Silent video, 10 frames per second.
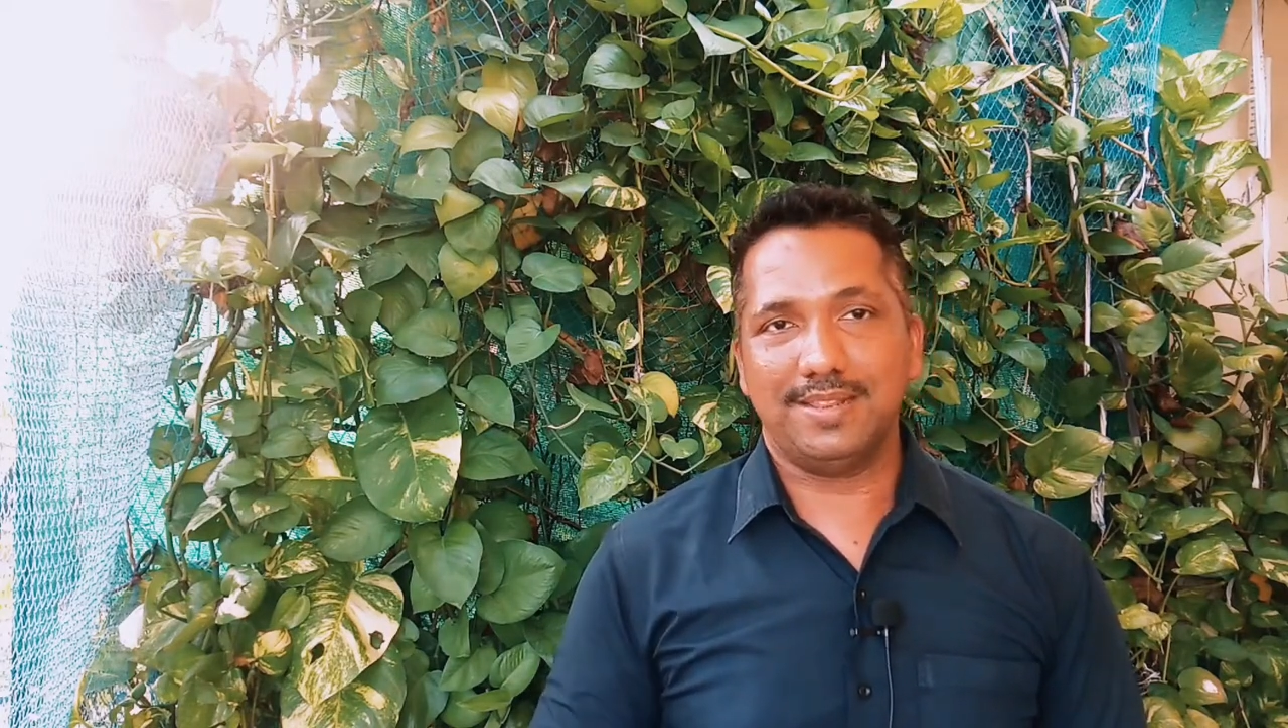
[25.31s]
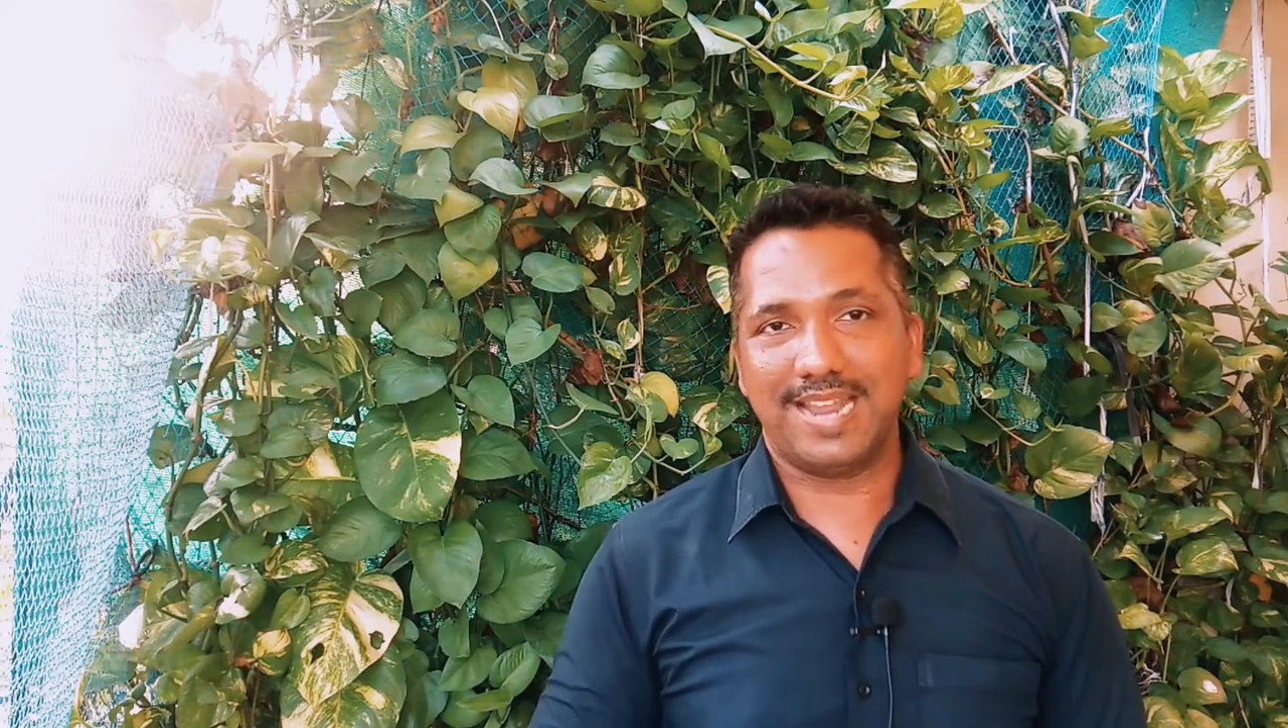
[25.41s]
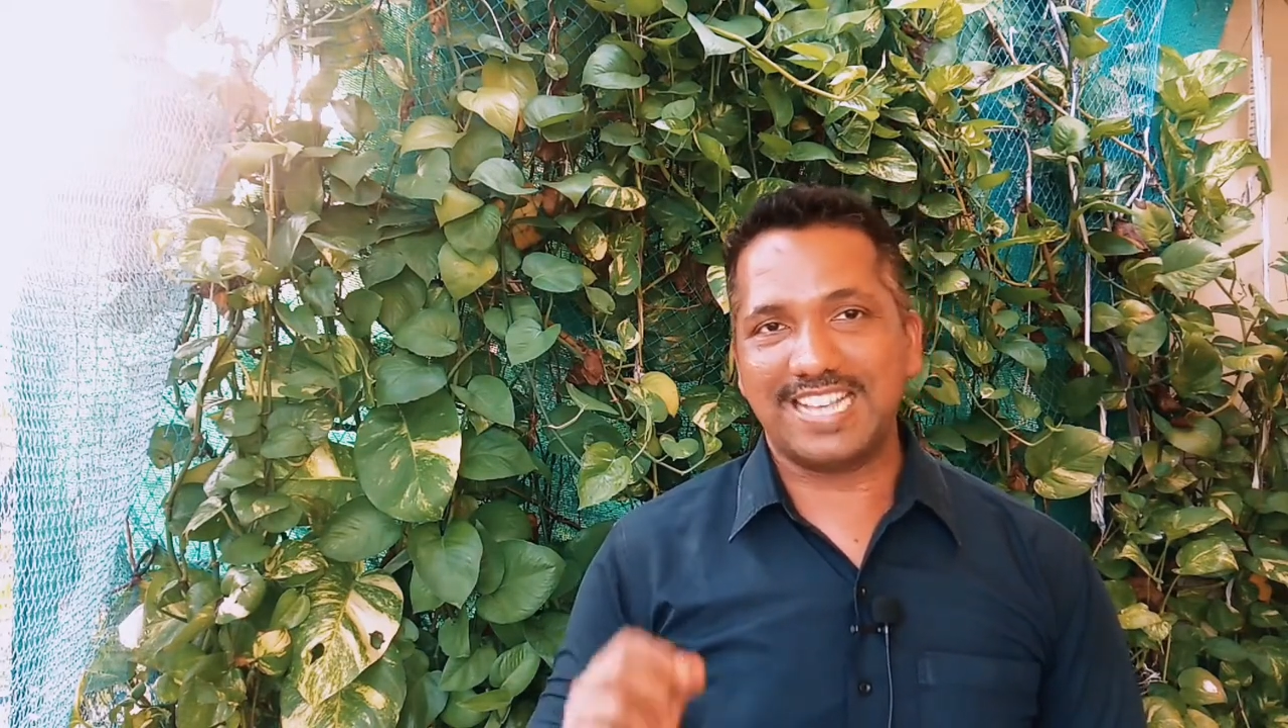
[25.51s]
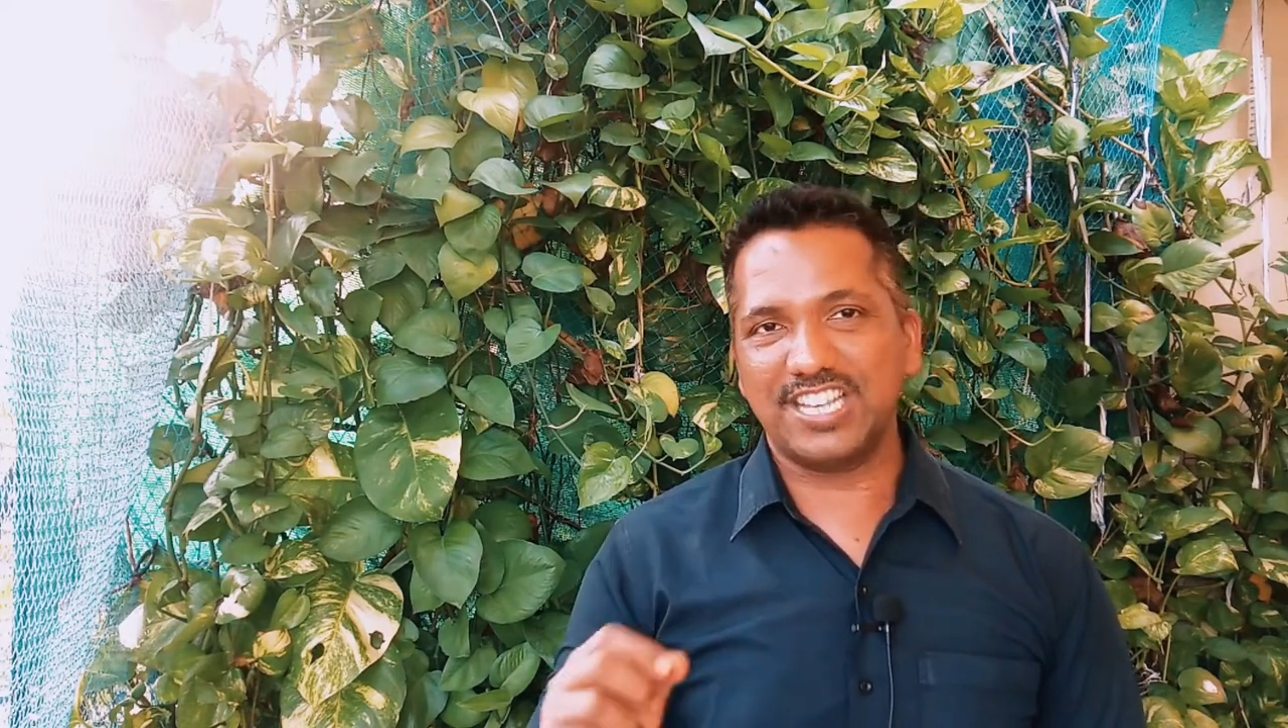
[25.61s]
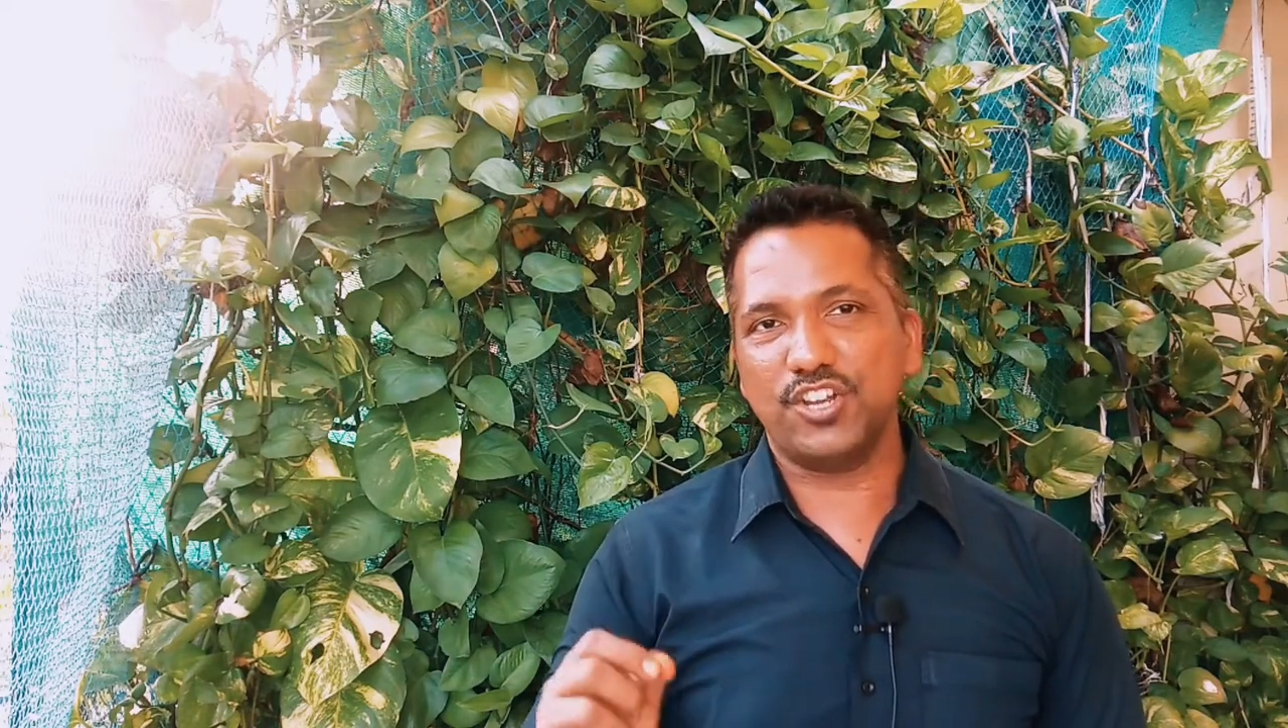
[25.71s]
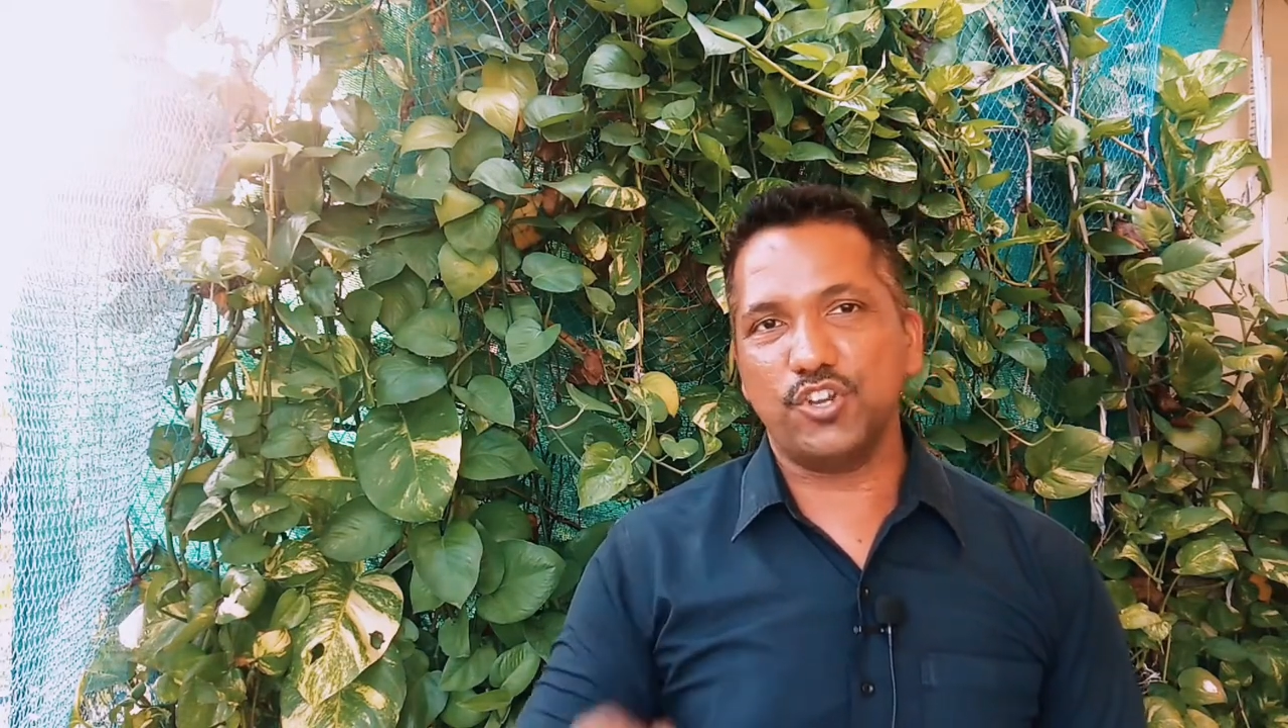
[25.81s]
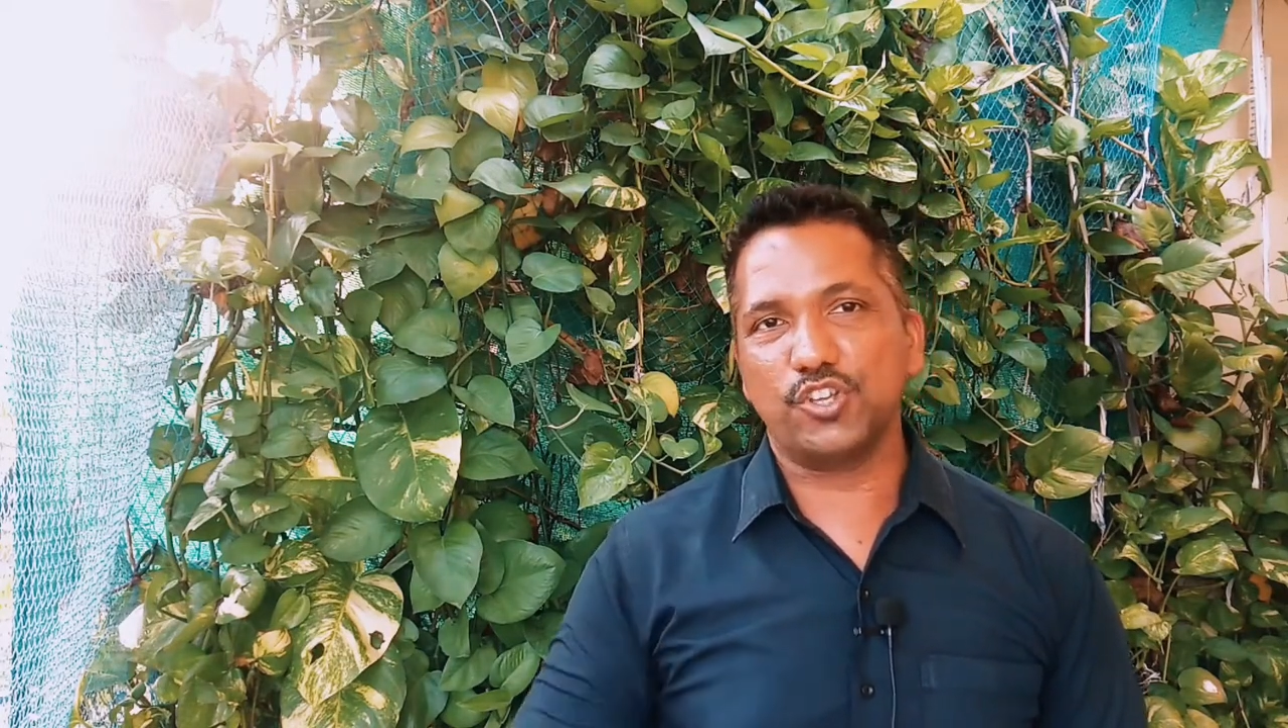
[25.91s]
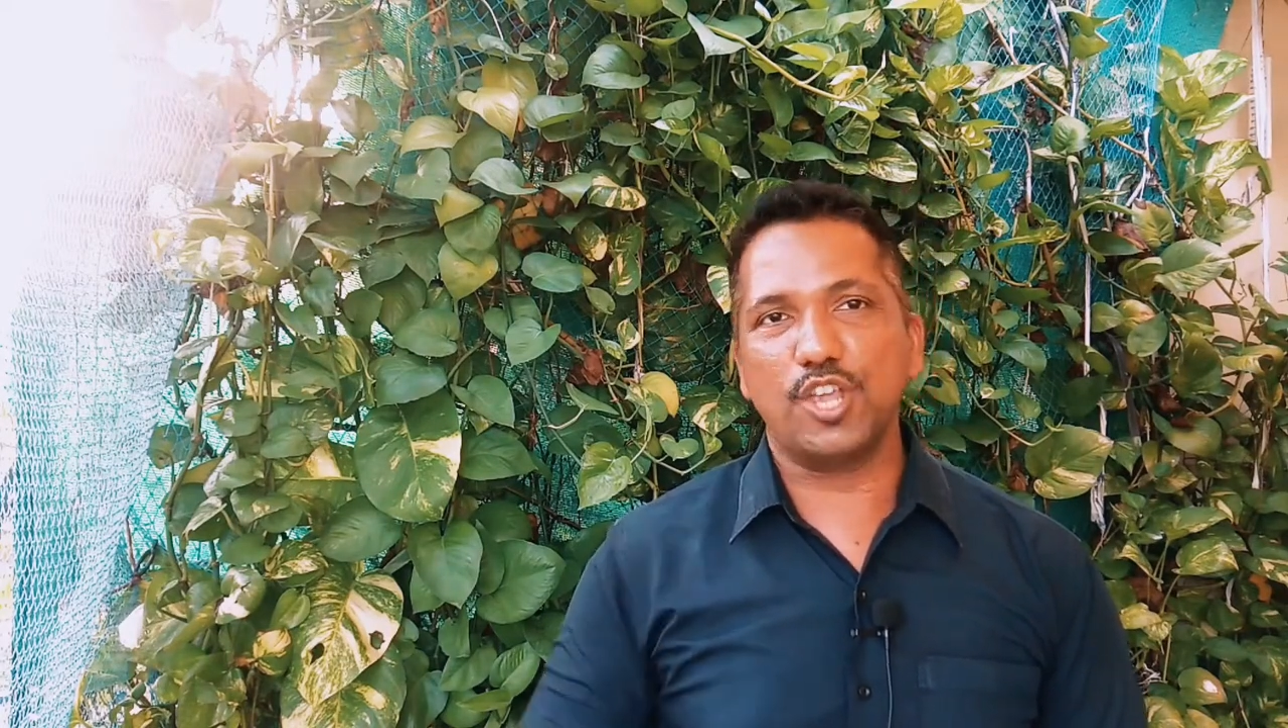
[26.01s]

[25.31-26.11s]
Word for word: Executive